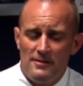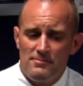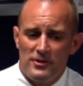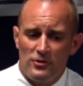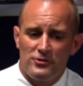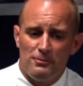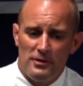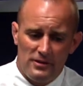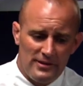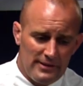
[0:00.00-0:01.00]
you know,
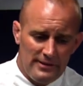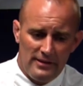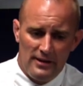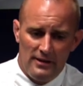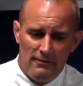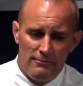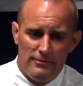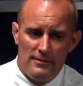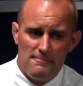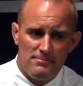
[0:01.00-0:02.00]
stability of
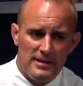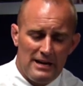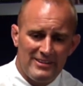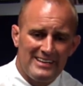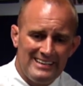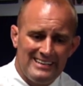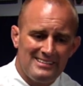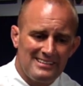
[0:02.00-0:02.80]
having kids